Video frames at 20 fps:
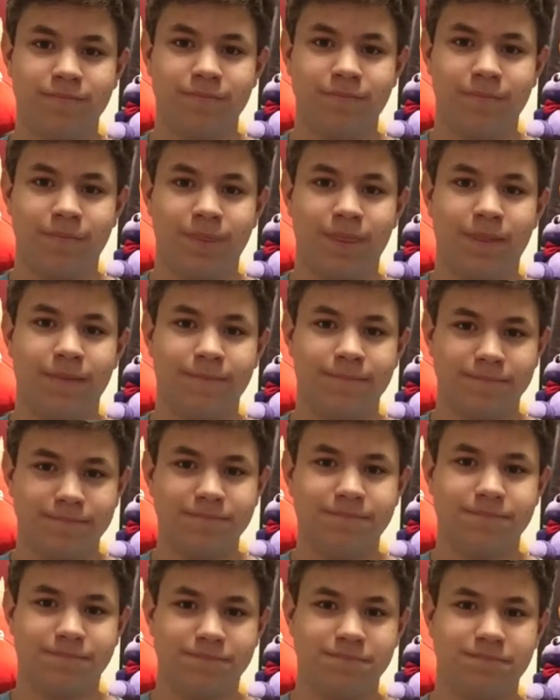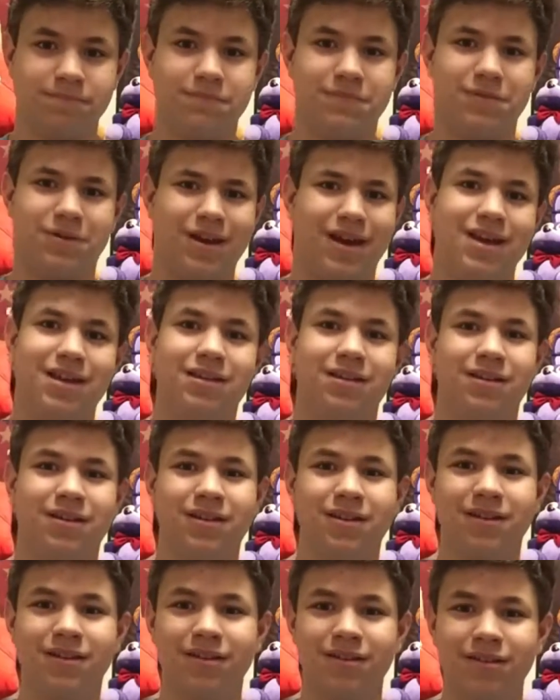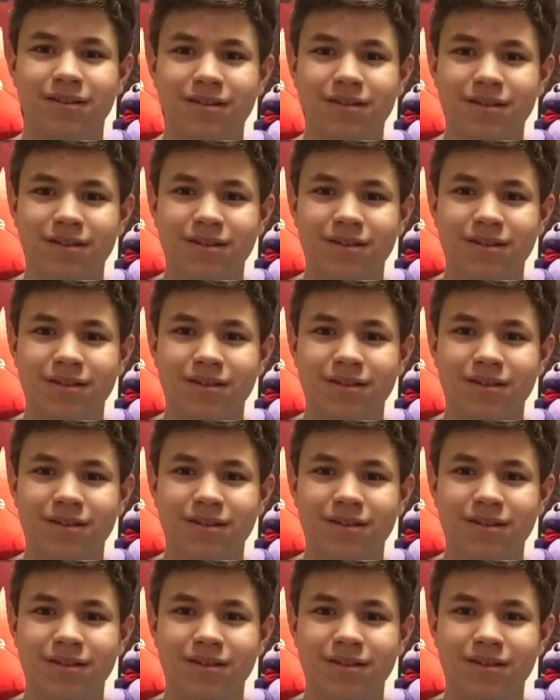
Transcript: The person shown says nothing.